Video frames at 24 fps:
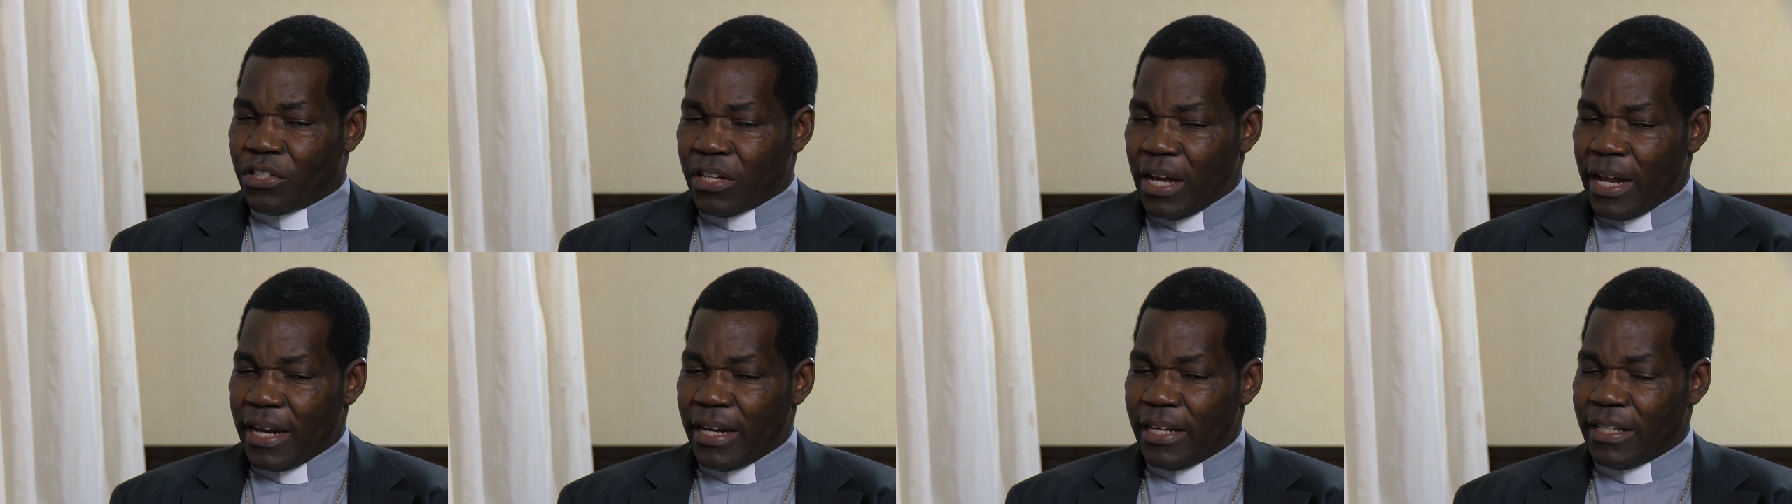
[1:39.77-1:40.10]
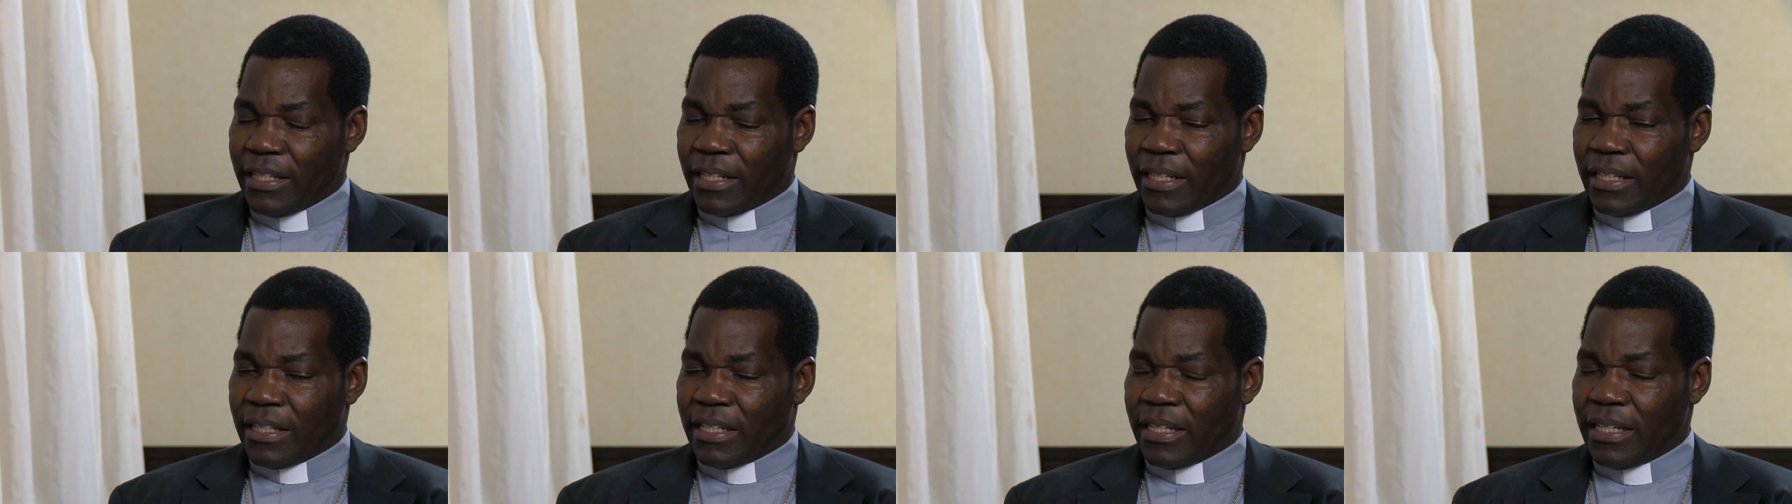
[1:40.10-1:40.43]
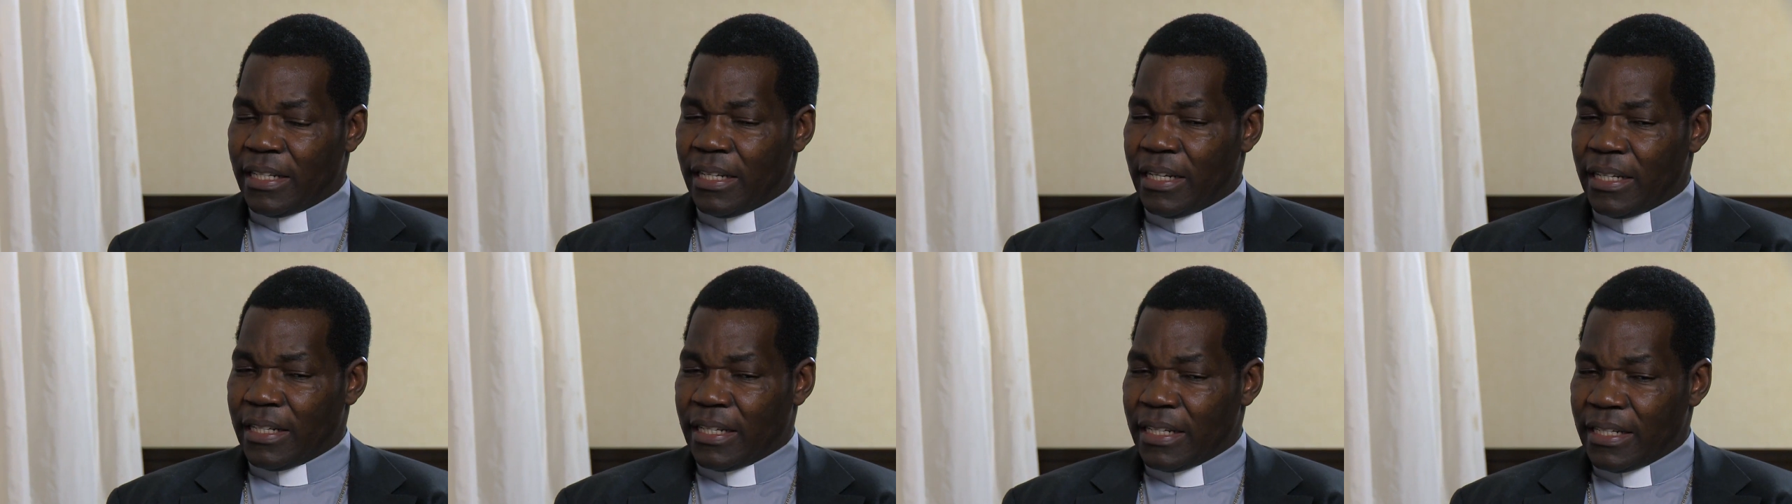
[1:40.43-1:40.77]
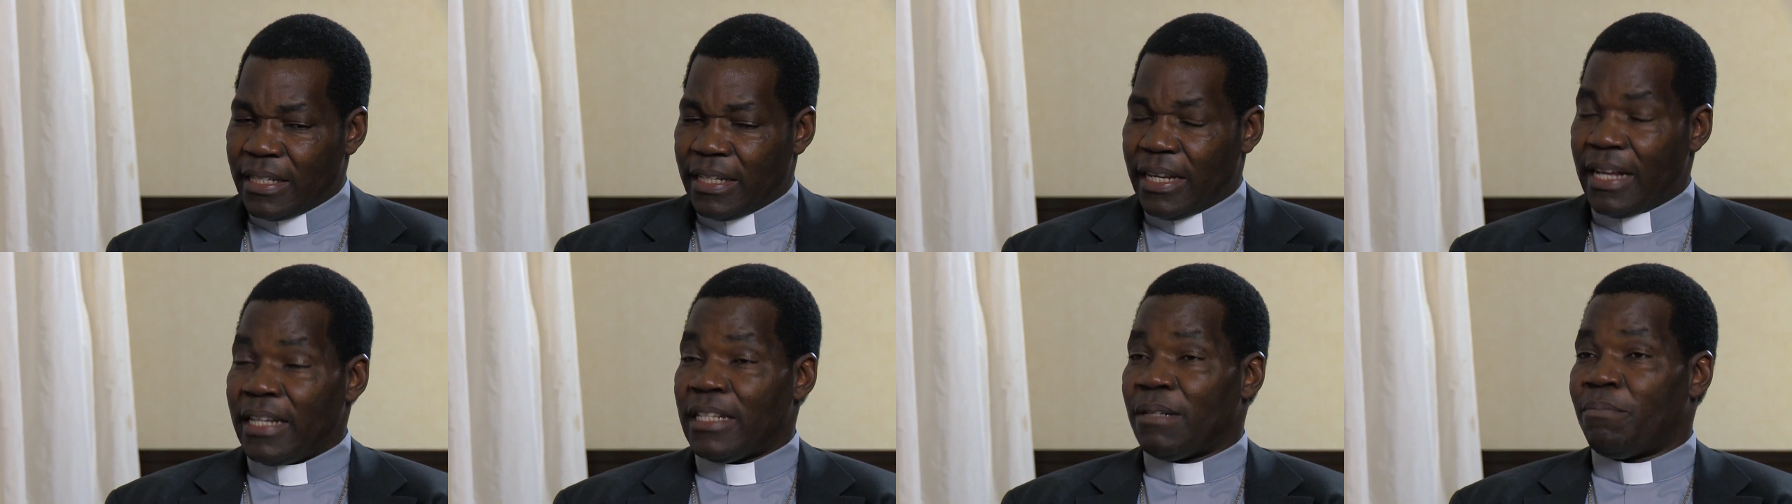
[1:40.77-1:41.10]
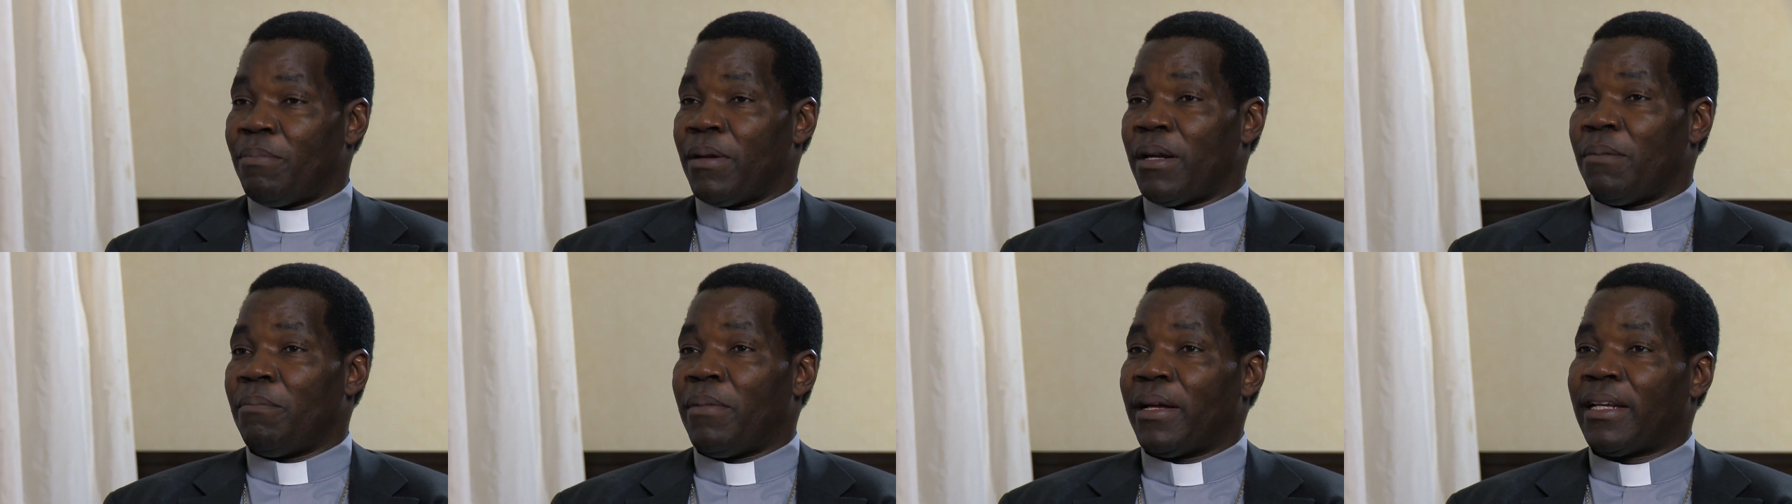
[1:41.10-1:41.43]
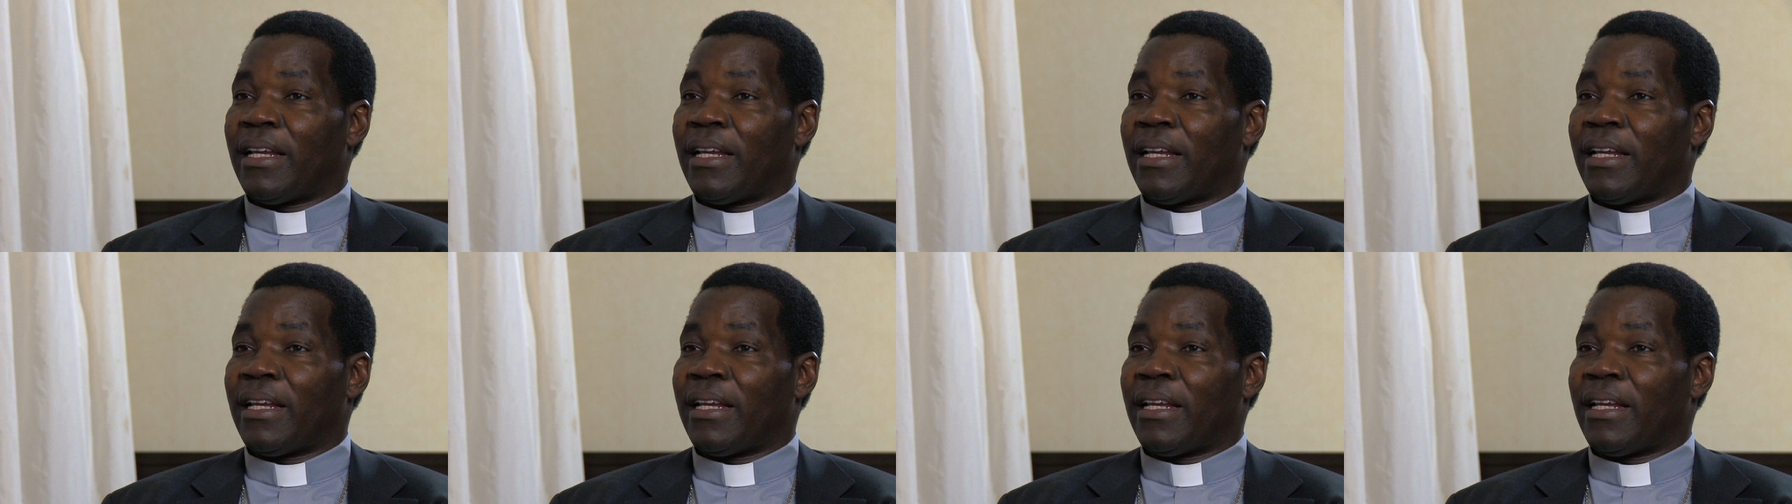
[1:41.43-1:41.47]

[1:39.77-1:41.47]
challenging, it is desperate,